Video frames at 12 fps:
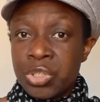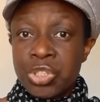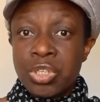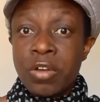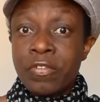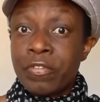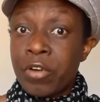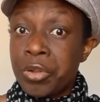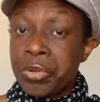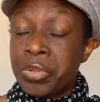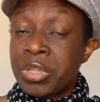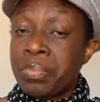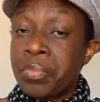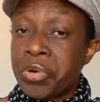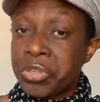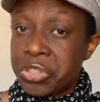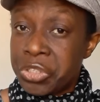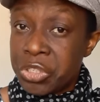we should not follow the
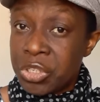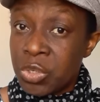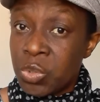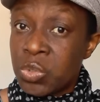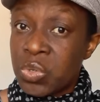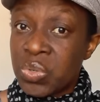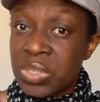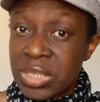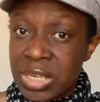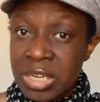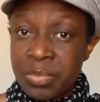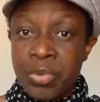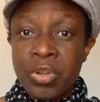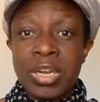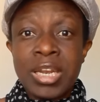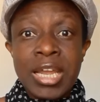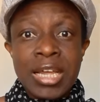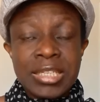multitude to sin, but
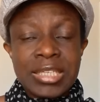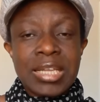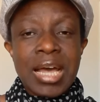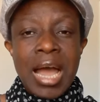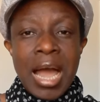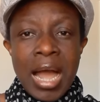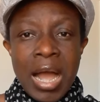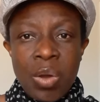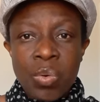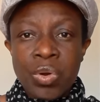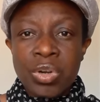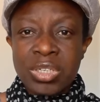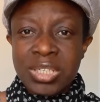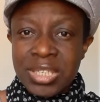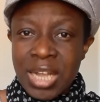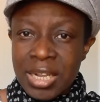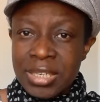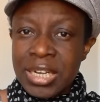let our
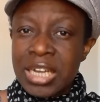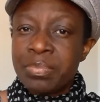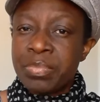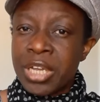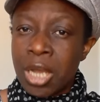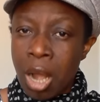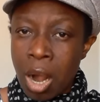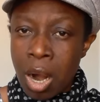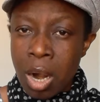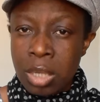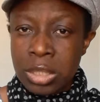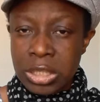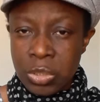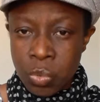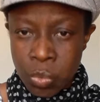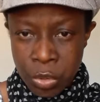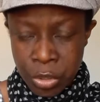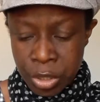standard be God's
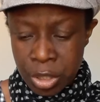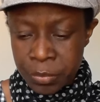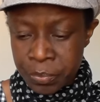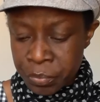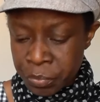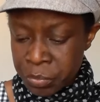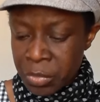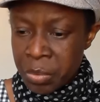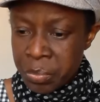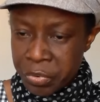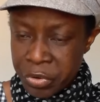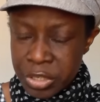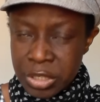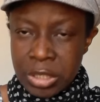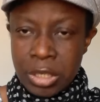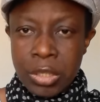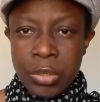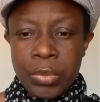word. Praise
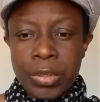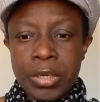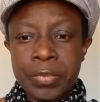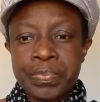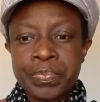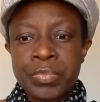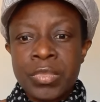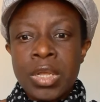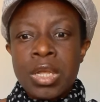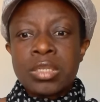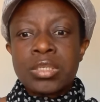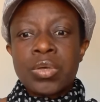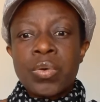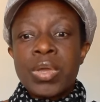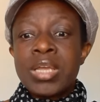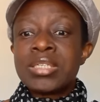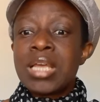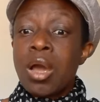the Lord. So,
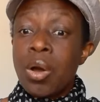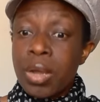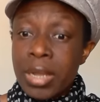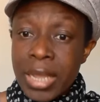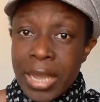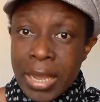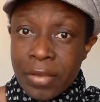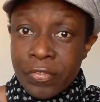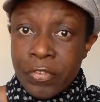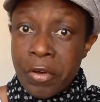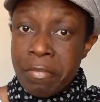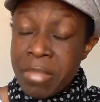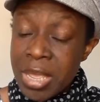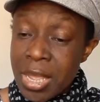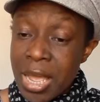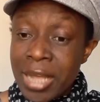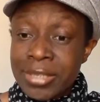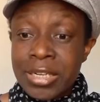is it okay for
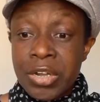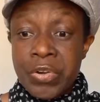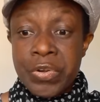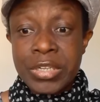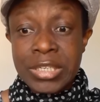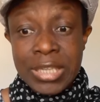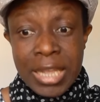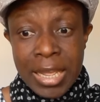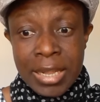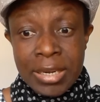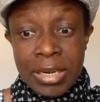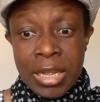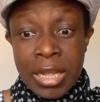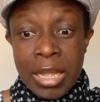me as a Christian